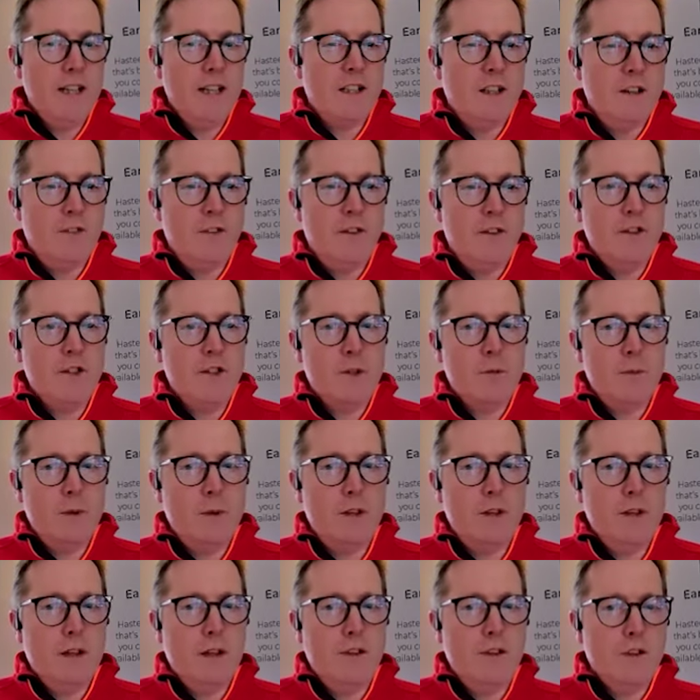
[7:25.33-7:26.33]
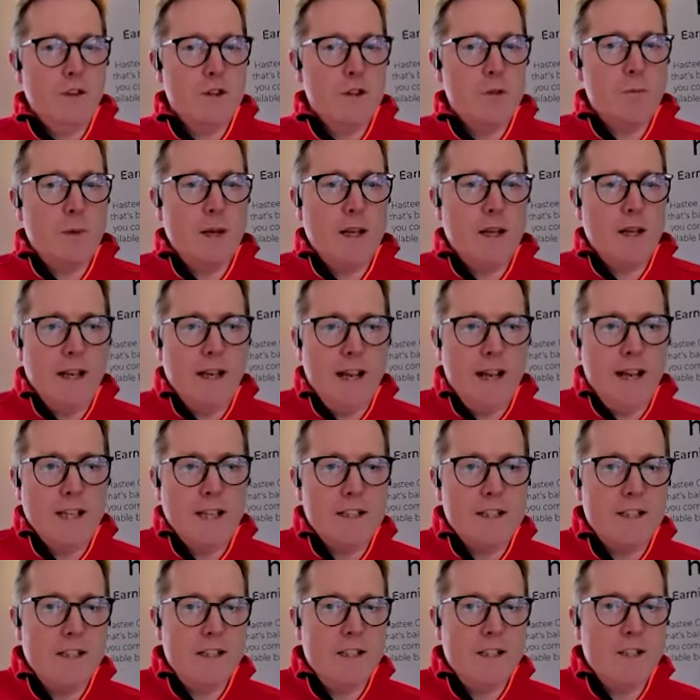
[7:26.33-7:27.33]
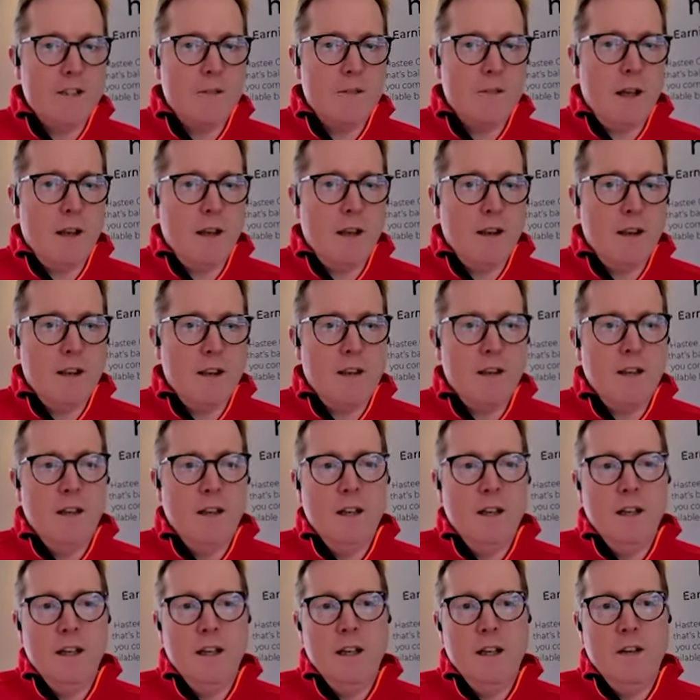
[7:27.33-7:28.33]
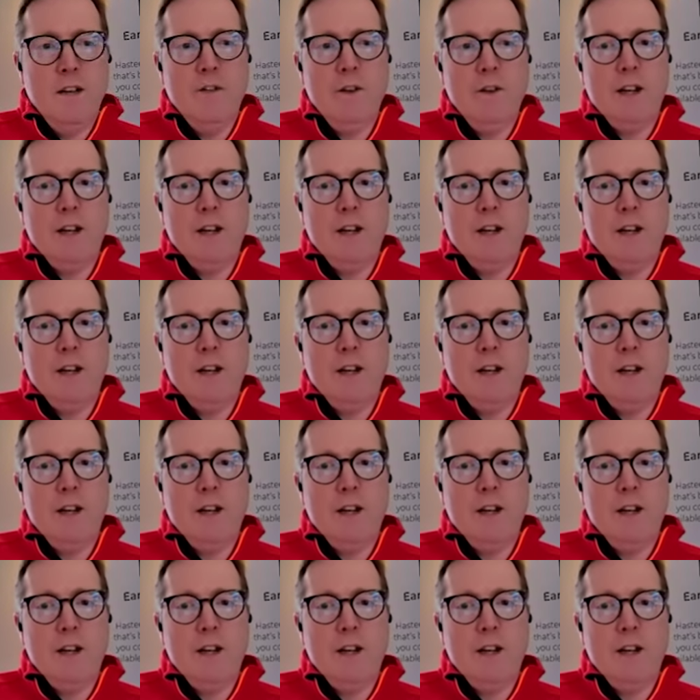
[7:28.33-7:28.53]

well, actually, if you're spending X this month,